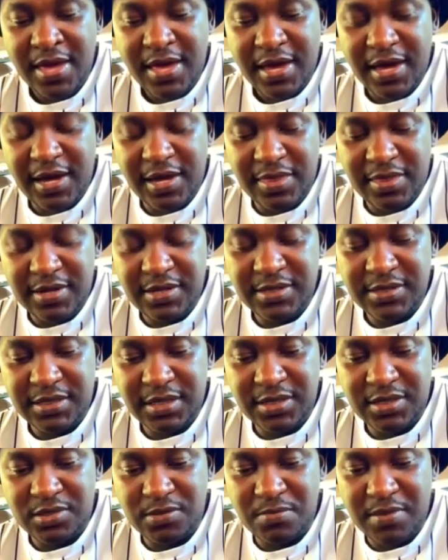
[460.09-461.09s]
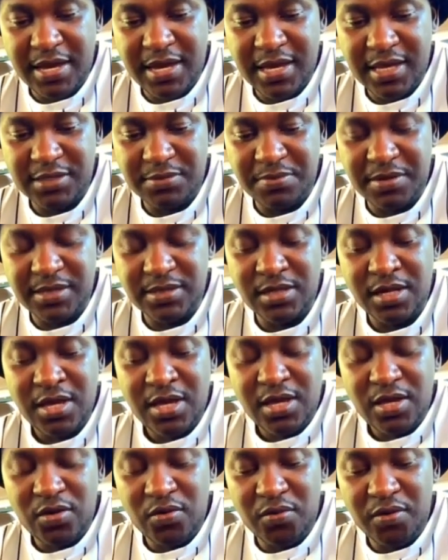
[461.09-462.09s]
I then said to my husband,
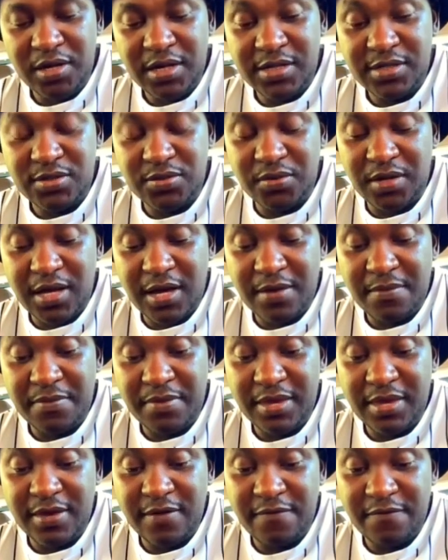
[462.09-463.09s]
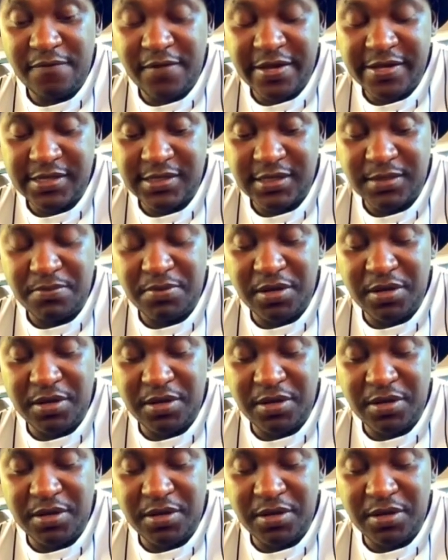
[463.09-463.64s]
you need to come here first,